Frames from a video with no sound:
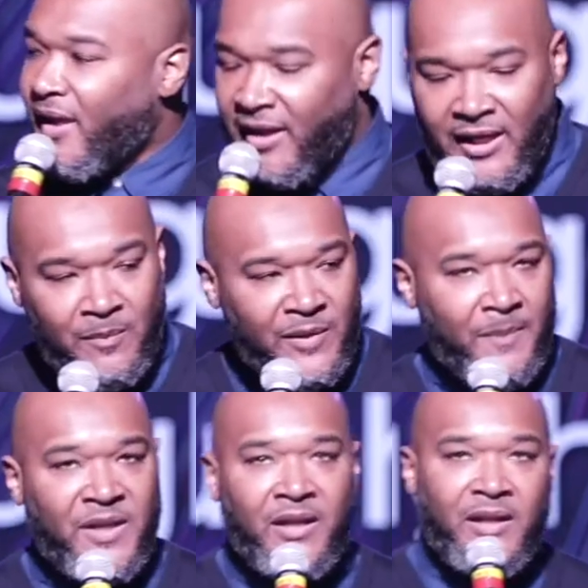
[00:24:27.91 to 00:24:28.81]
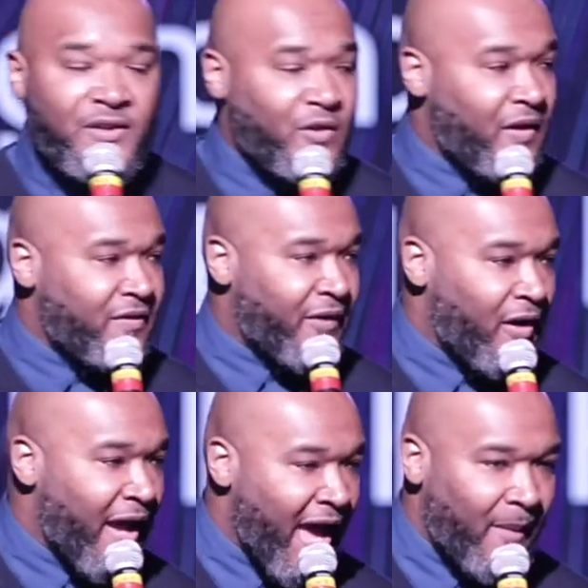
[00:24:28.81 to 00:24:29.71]
King Nebuchadnezzar is
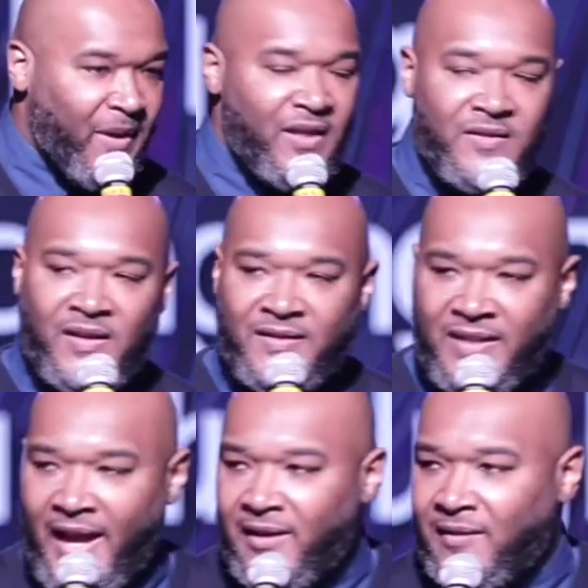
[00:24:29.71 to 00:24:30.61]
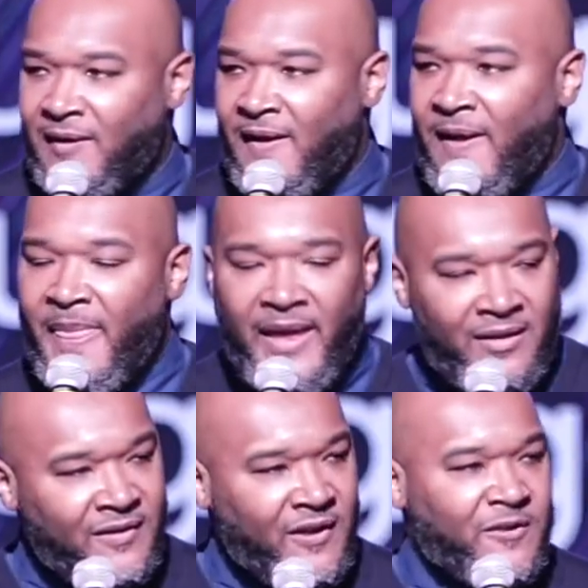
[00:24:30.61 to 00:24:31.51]
very happy, he's excited, and
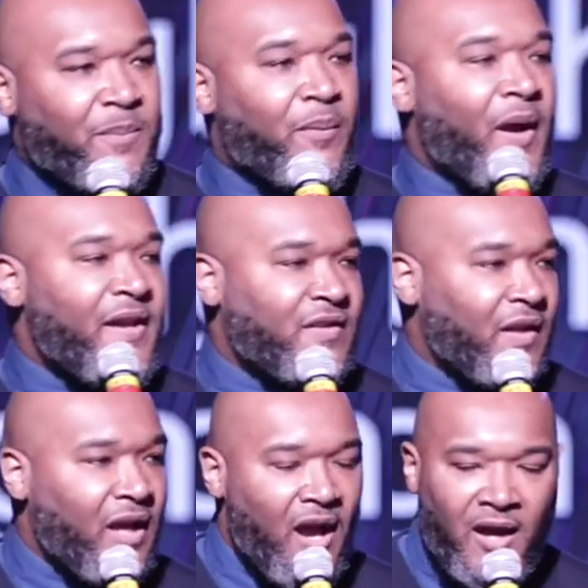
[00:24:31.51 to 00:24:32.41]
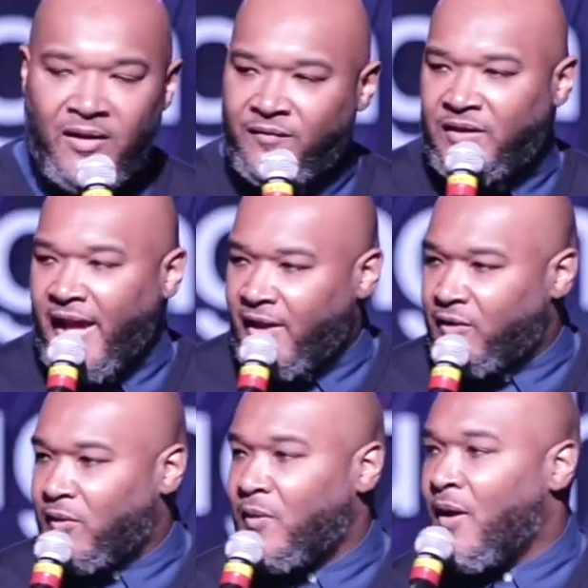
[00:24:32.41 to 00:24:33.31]
he says, Praise the God of
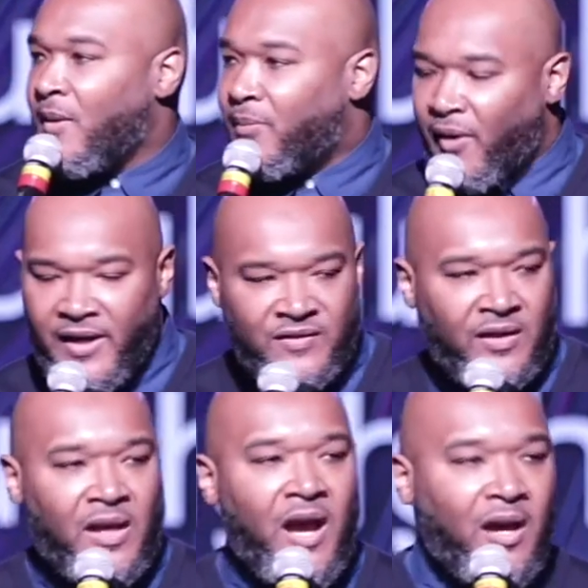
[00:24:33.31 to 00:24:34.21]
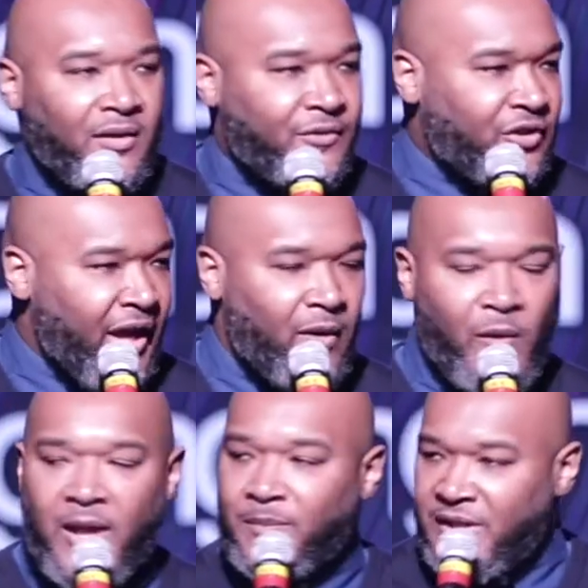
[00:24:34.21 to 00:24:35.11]
Daniel, praise the God of
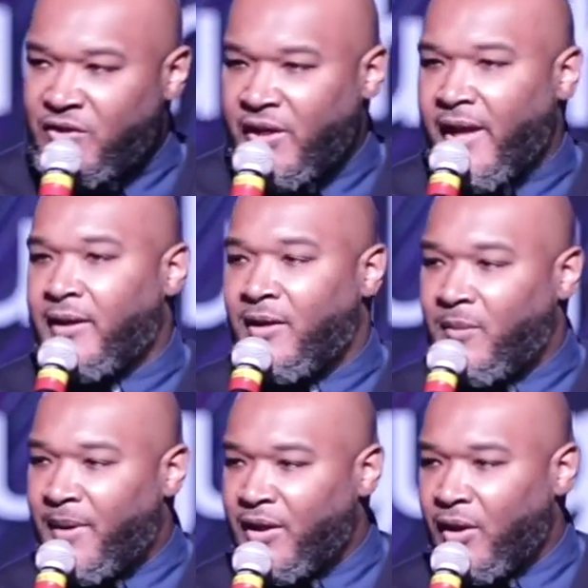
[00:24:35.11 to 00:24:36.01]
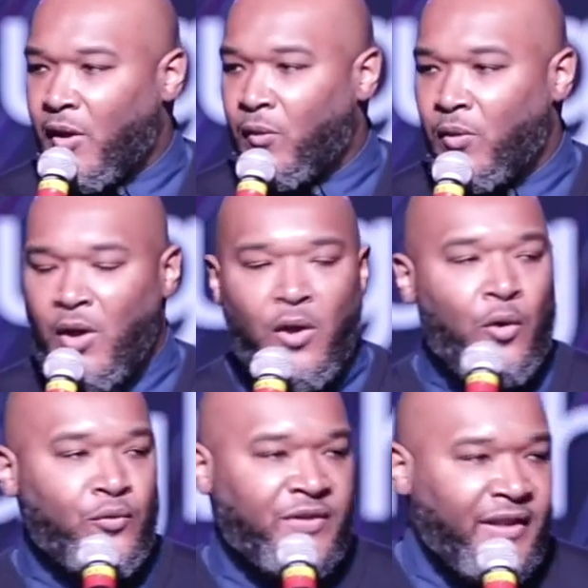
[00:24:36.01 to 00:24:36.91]
Shadrach, Meshach, and Abednego,
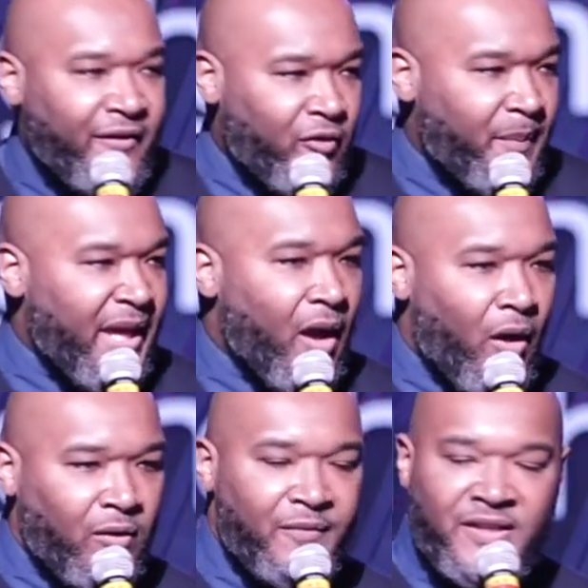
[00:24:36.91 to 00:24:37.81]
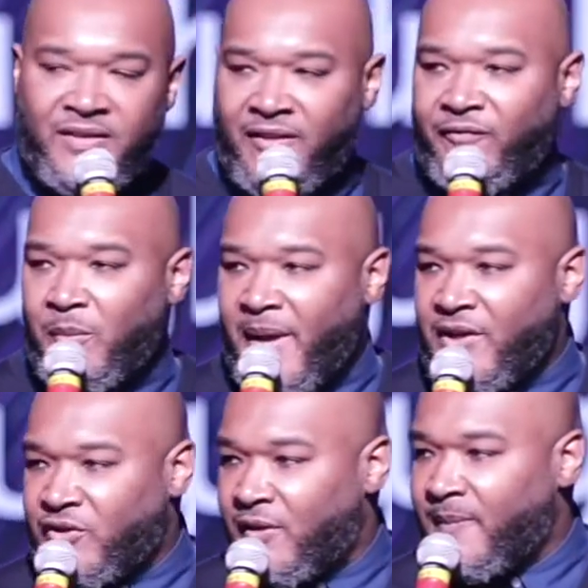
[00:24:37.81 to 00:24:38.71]
who's given me all of this
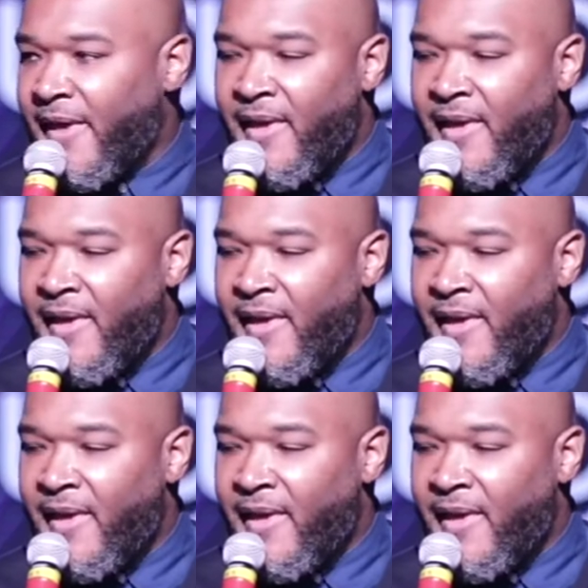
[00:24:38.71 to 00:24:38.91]
information